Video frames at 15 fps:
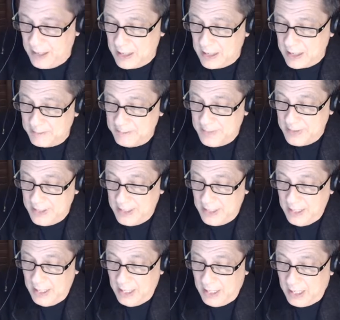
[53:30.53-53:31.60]
Um,
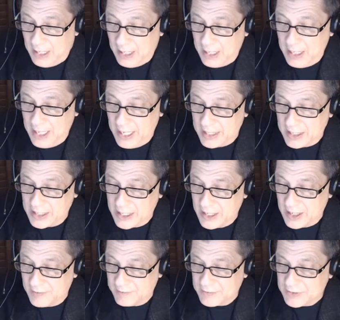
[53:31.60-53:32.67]
I had a
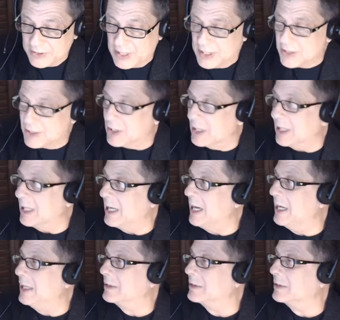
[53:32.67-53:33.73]
conversation
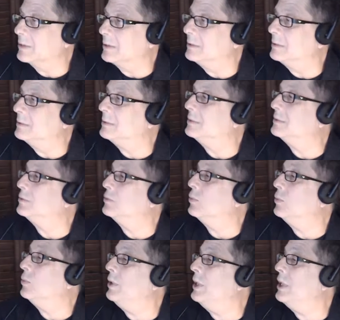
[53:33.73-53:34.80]
last
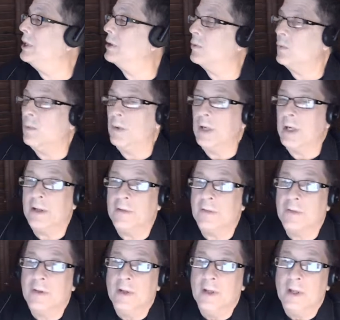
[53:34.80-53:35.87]
week
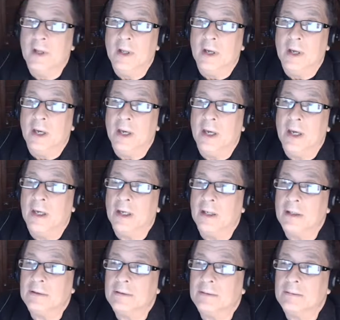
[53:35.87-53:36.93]
with
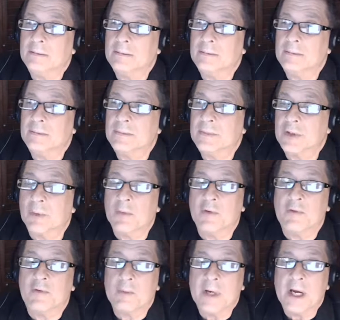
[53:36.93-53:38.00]
a
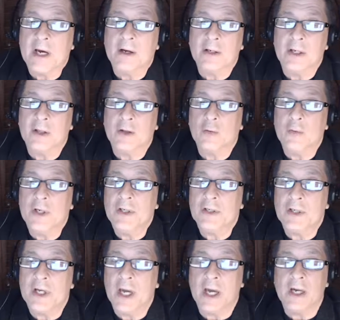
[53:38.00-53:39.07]
someone from down in
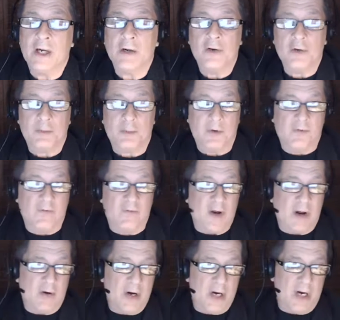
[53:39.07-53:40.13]
Louisiana who's been
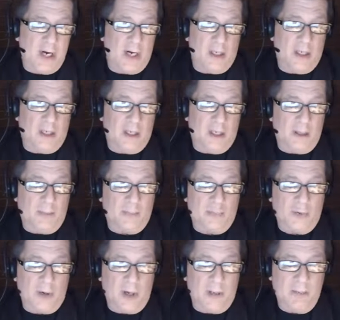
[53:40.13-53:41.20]
very
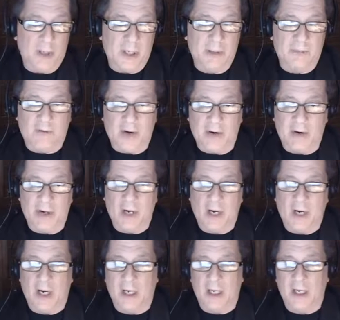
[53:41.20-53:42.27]
prominent, very